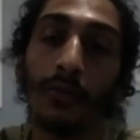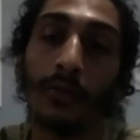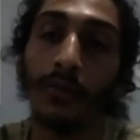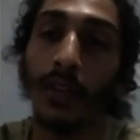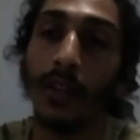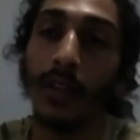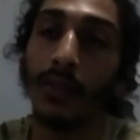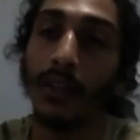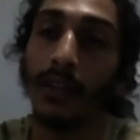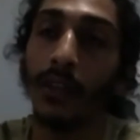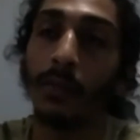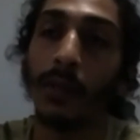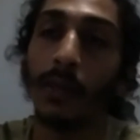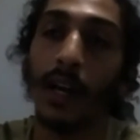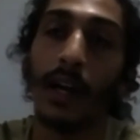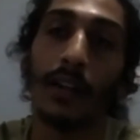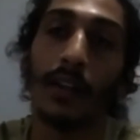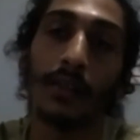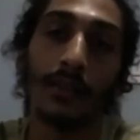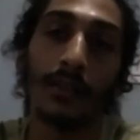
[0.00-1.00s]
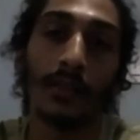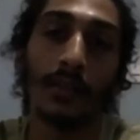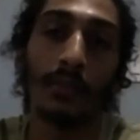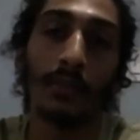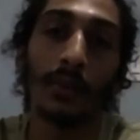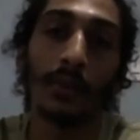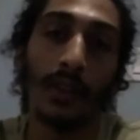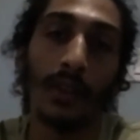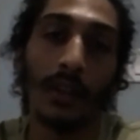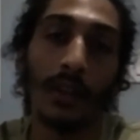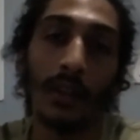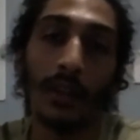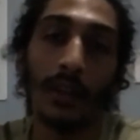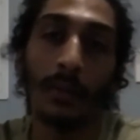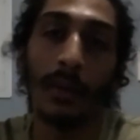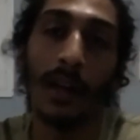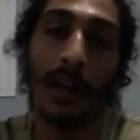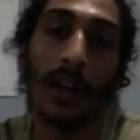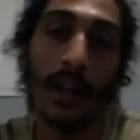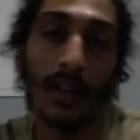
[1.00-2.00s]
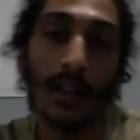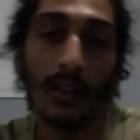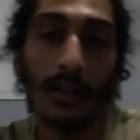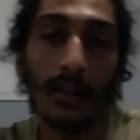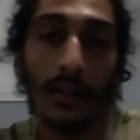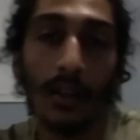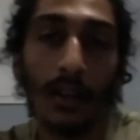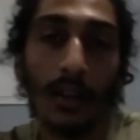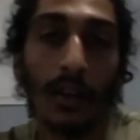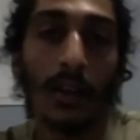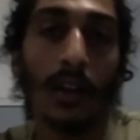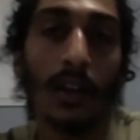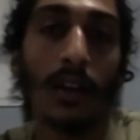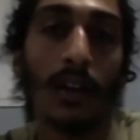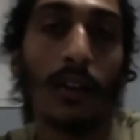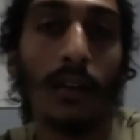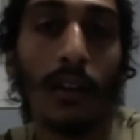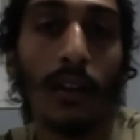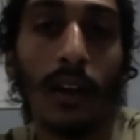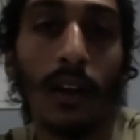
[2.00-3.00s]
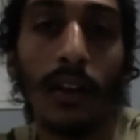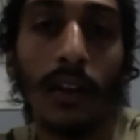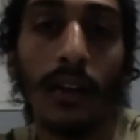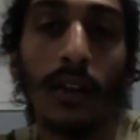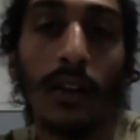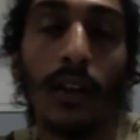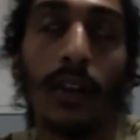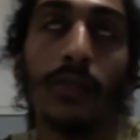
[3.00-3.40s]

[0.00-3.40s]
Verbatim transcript: that you keep constantly putting in your body, right?